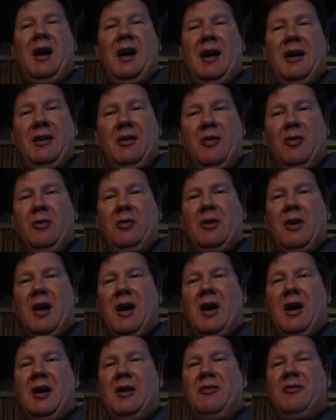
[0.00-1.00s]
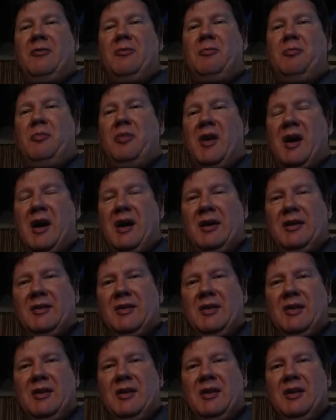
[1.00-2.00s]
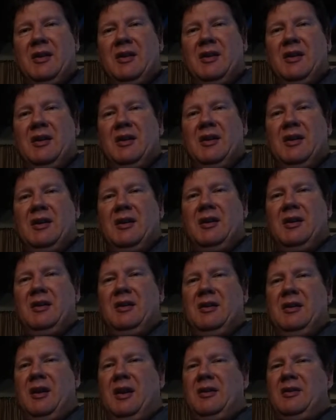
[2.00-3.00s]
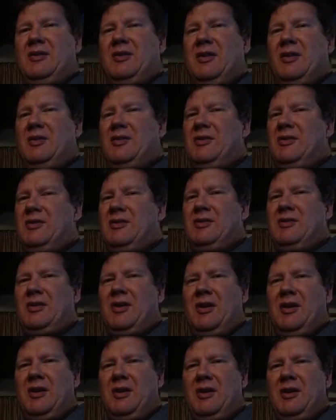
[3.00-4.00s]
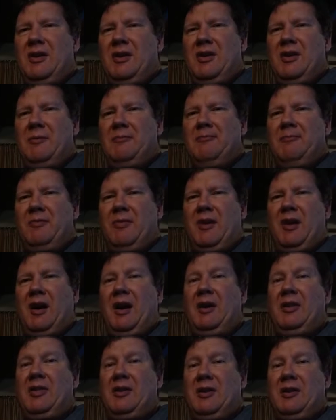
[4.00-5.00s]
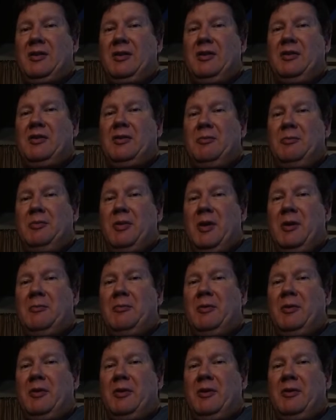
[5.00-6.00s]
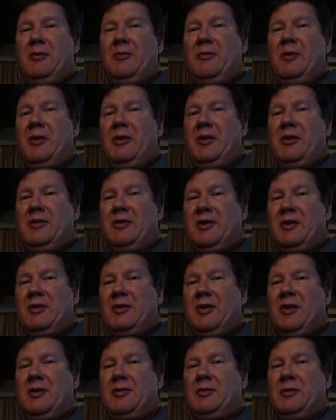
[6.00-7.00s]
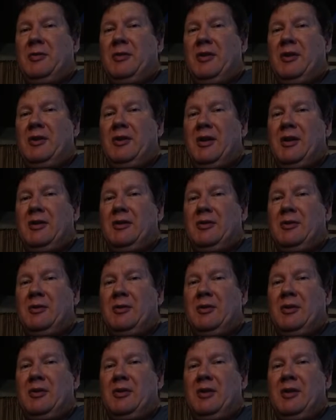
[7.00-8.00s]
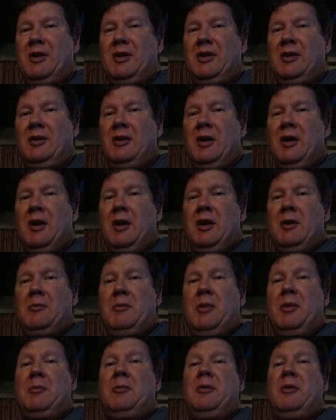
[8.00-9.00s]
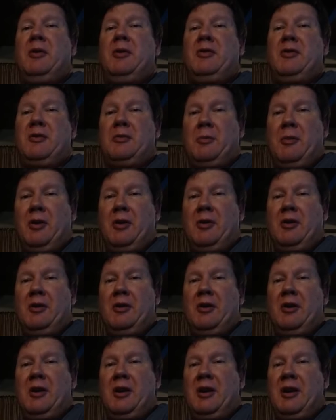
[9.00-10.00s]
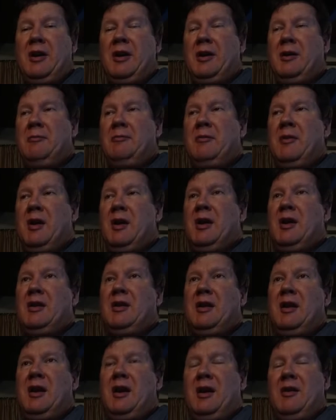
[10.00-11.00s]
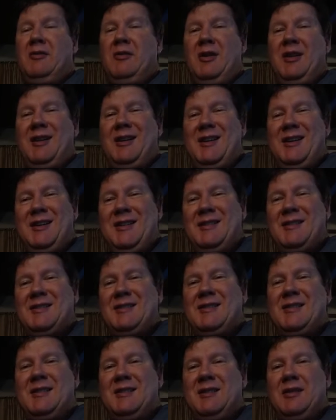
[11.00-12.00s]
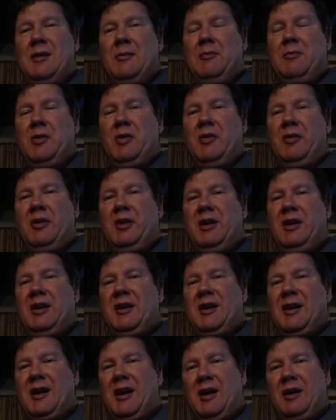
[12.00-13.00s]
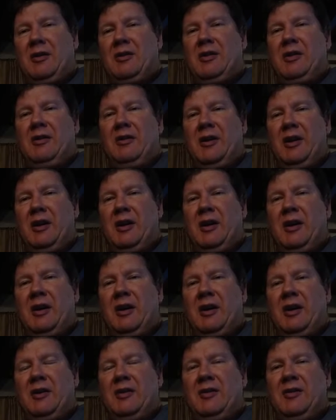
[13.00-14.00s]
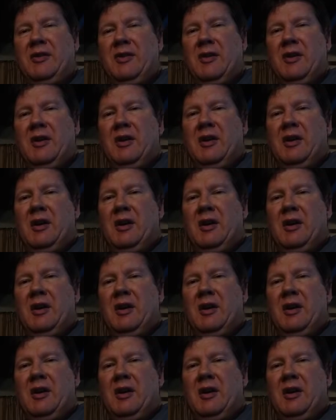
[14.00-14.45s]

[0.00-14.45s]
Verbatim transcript: I don't live bet. I just, I think there's some people that are very successful at that sort of thing people are smarter than I am that have an instant ability to calculate odds,